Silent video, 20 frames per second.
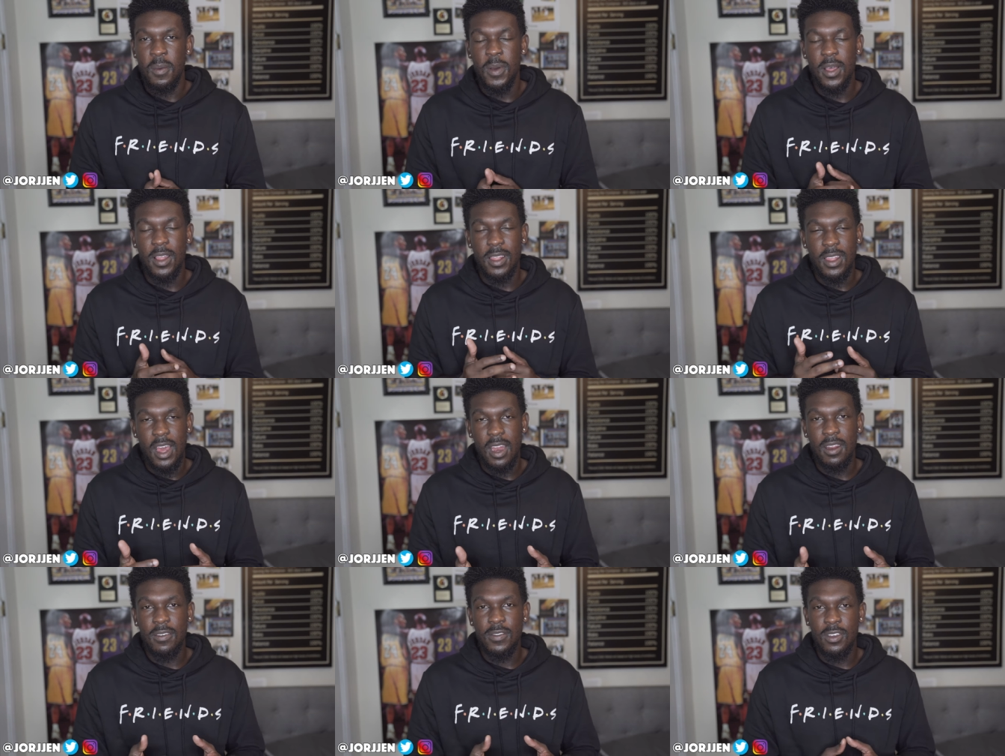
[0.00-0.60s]
but a
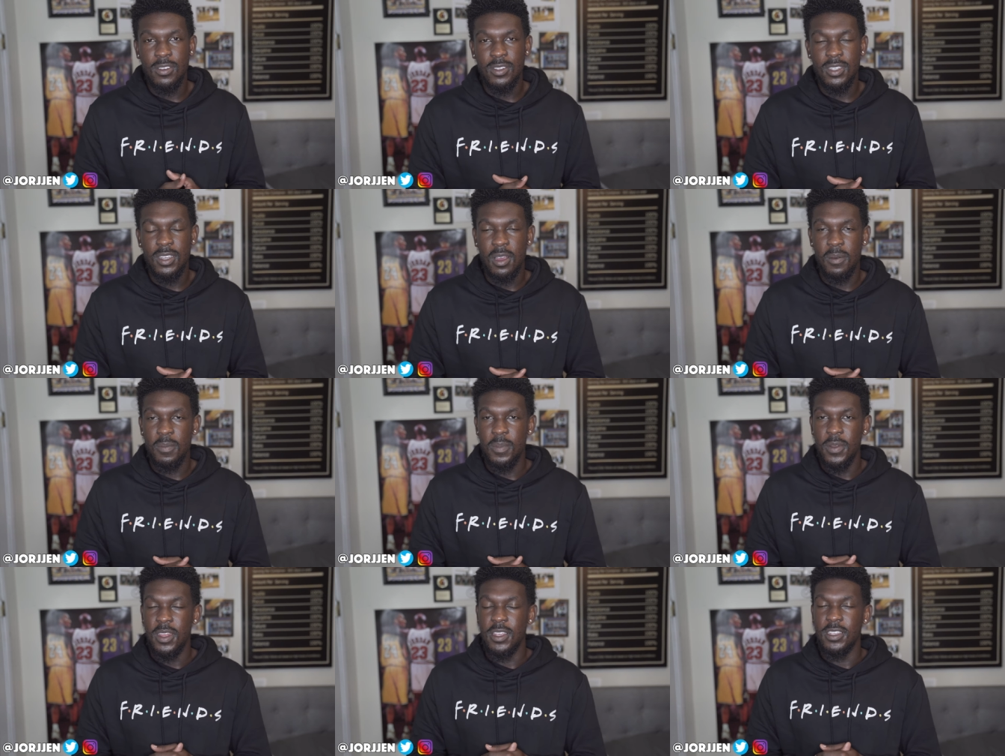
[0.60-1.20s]
lot of those
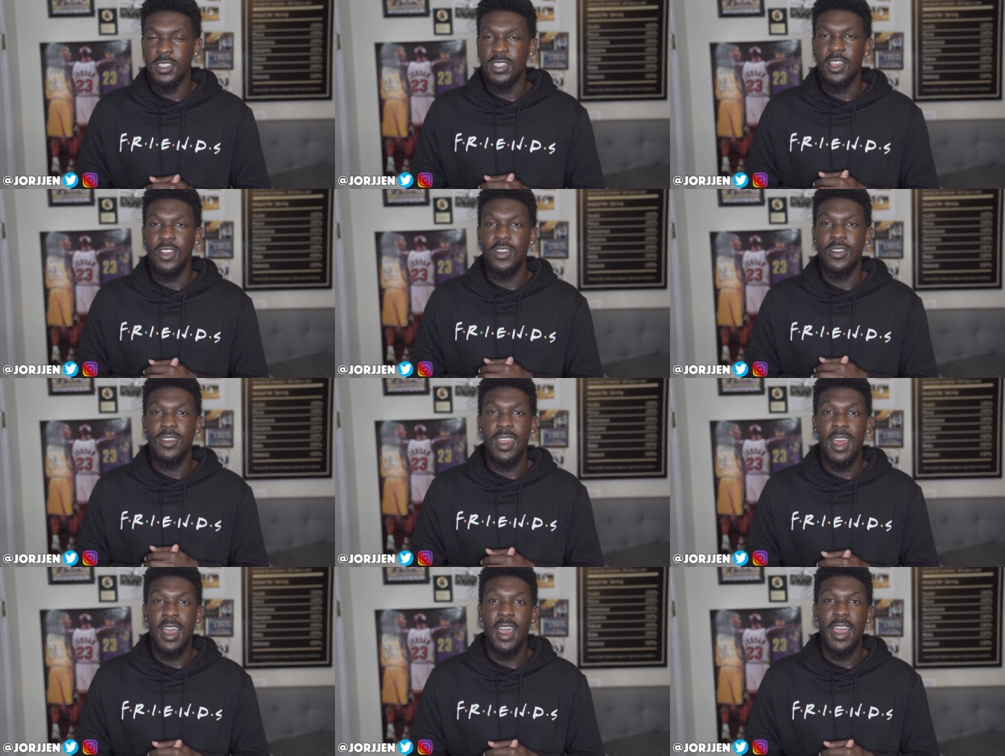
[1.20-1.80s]
companies
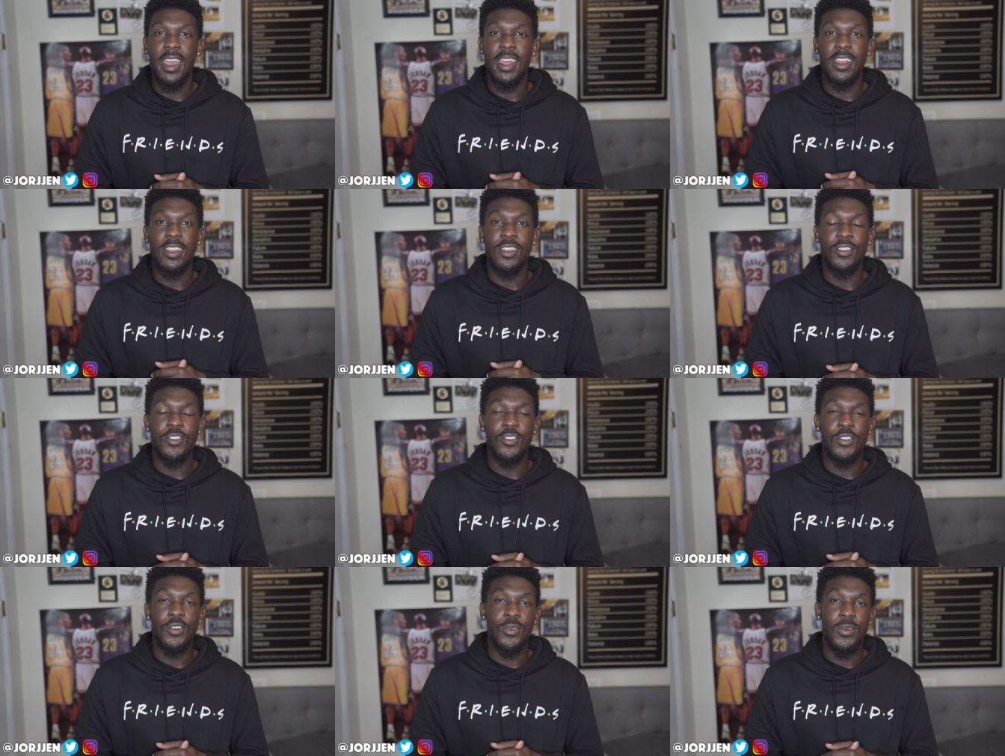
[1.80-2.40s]
they're
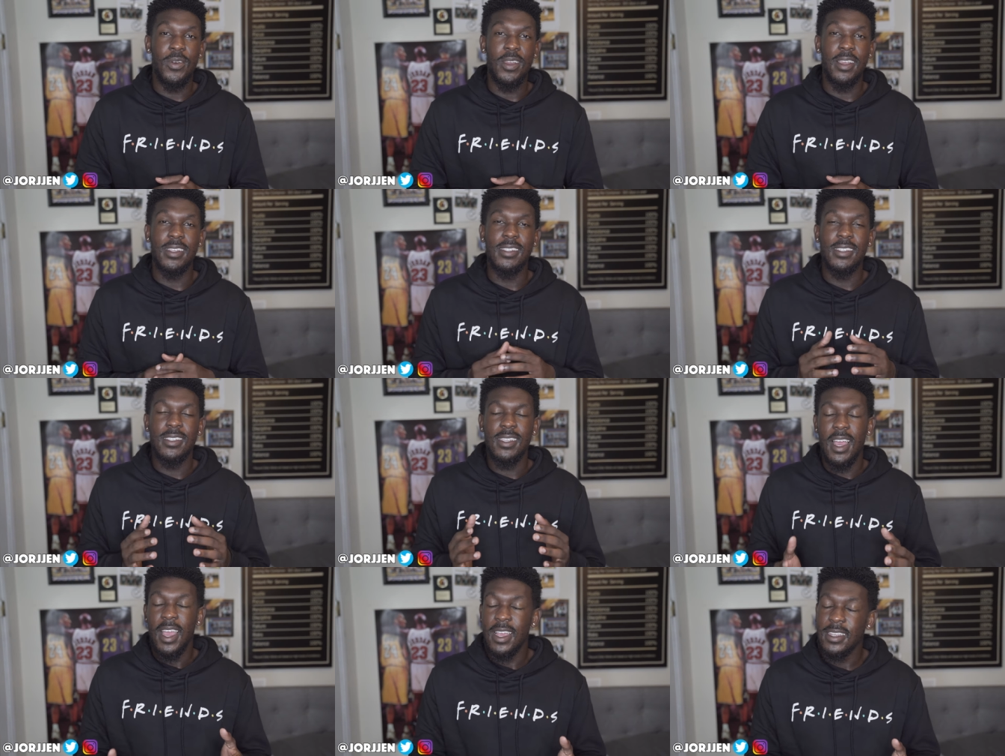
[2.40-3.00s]
not doing
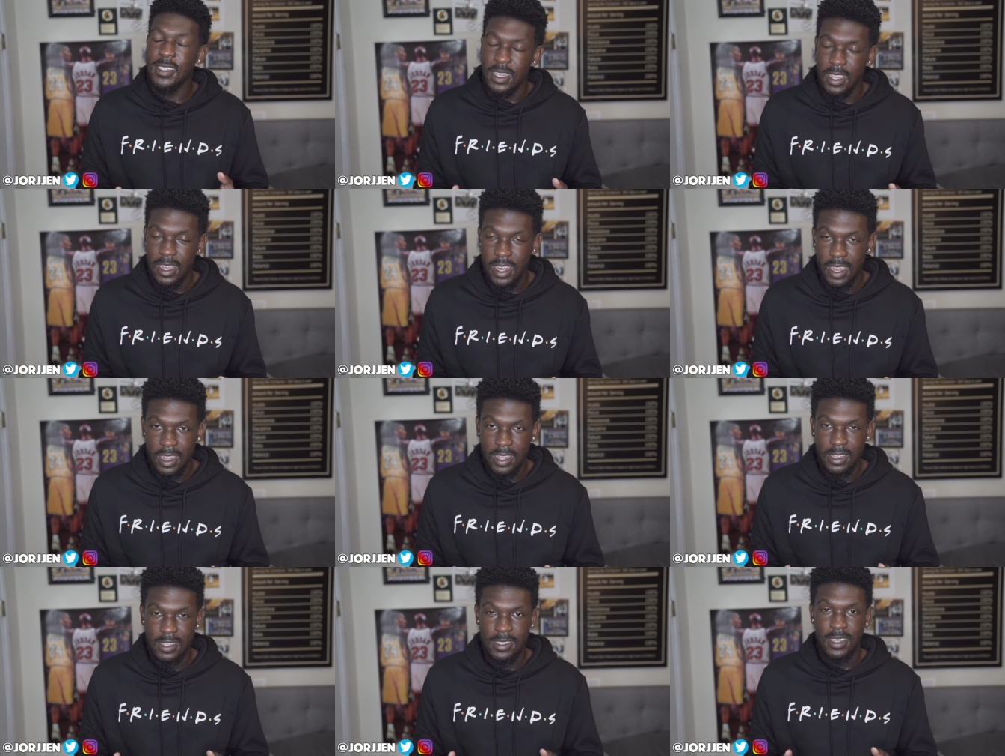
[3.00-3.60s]
sizing
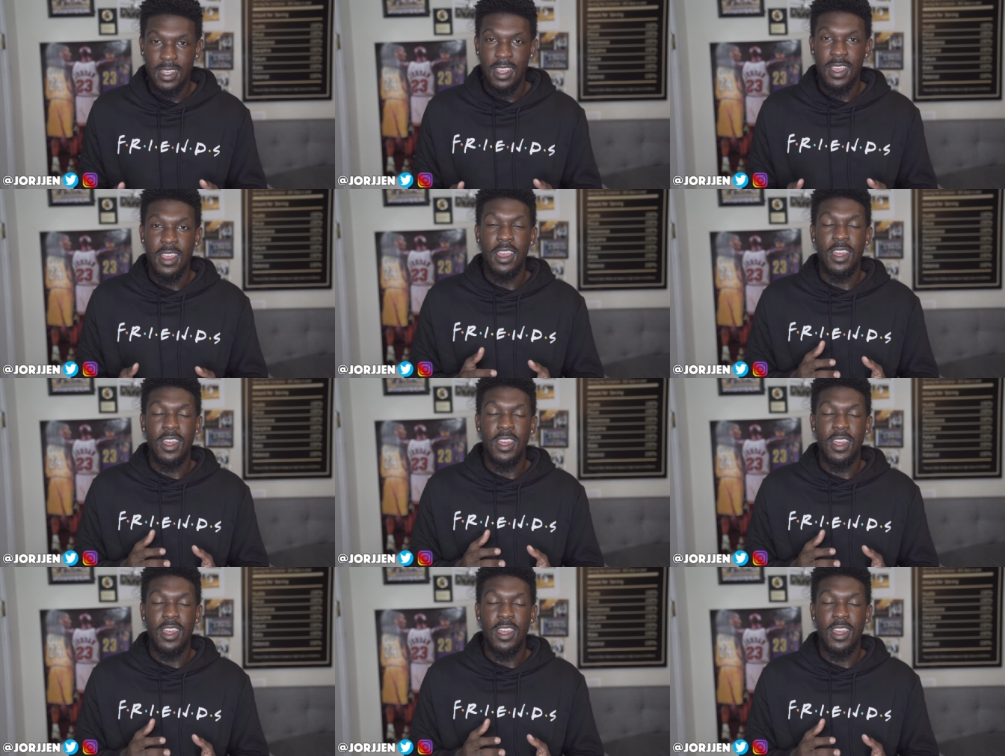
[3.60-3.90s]
guides